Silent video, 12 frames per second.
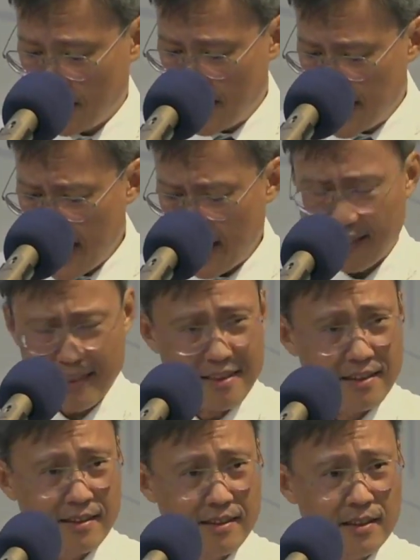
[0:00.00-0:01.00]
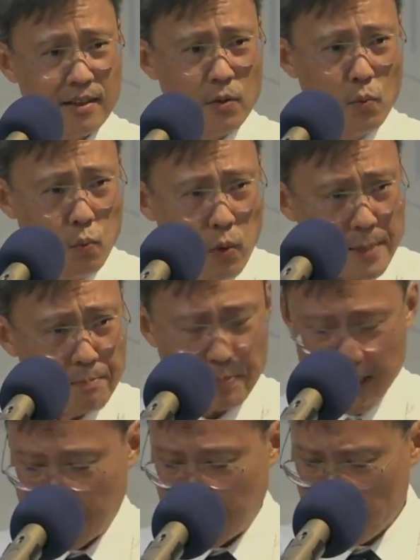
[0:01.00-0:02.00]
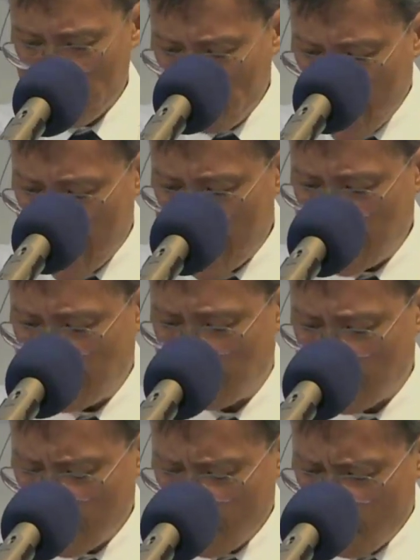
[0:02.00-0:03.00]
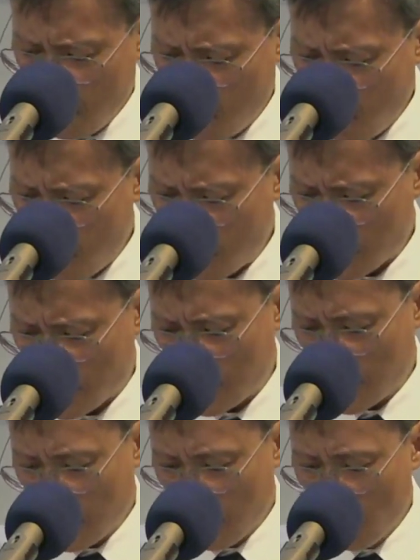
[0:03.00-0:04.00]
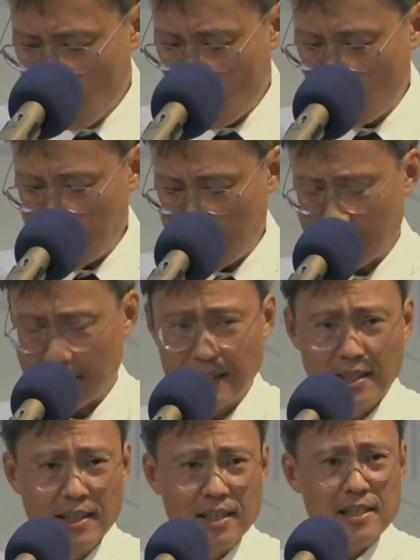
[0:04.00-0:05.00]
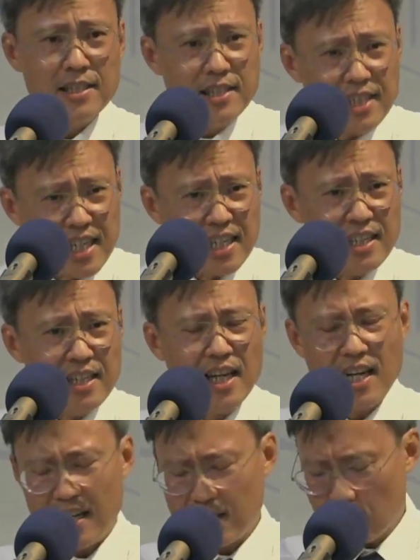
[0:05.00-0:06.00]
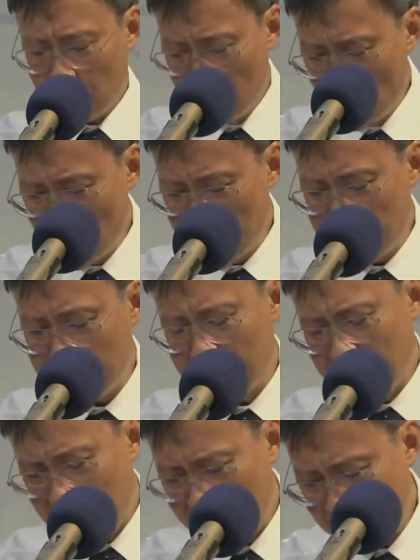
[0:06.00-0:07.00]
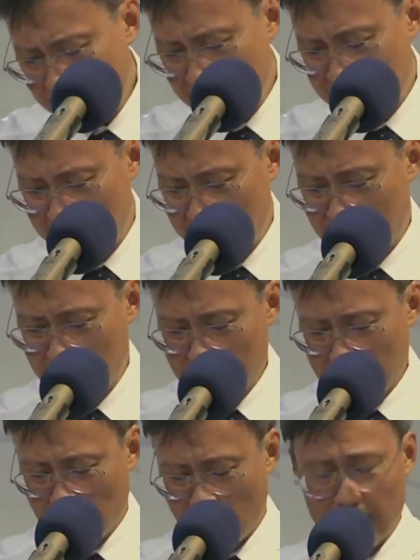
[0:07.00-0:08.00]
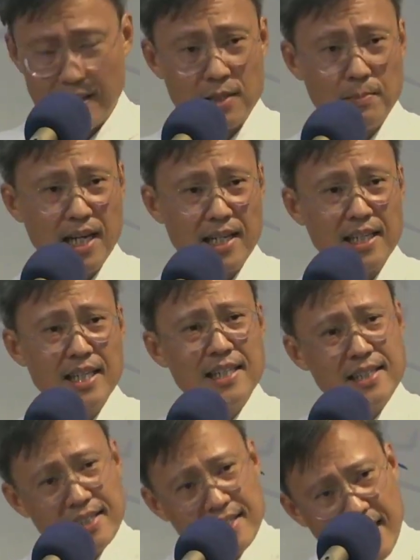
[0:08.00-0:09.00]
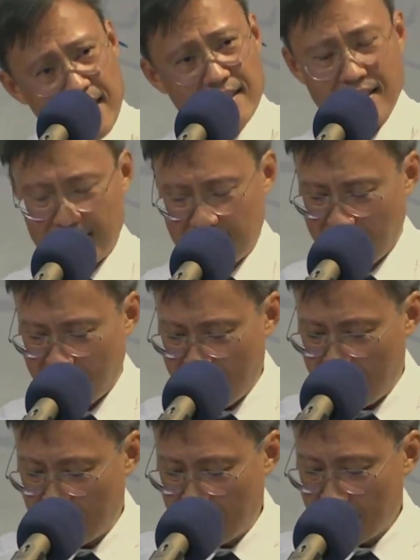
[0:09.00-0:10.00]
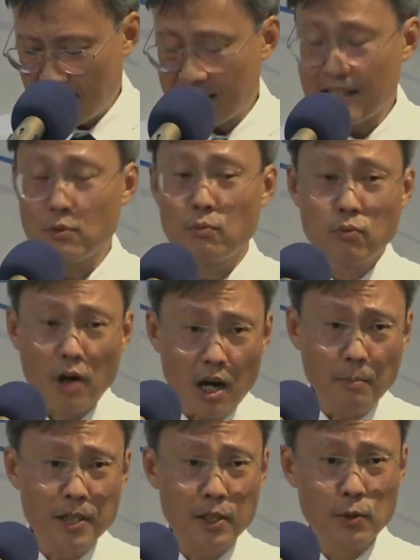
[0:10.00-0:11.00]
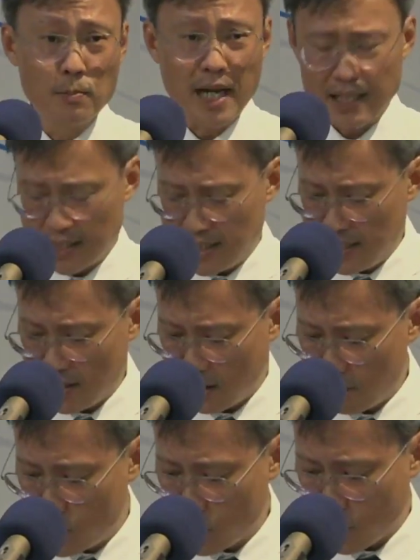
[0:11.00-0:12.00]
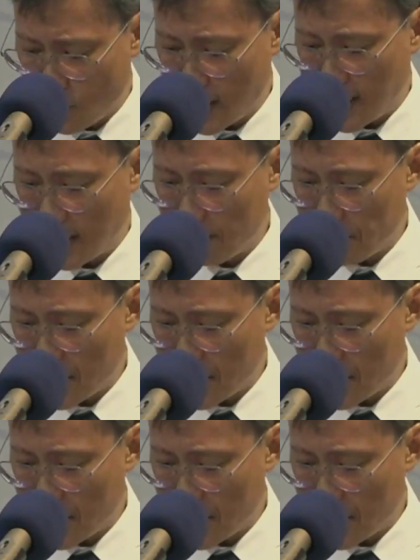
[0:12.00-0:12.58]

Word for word: death, weeping, pain, loss, mourning. Sin has ruined everything God has made. Sin is the thing that has robbed humanity of joy and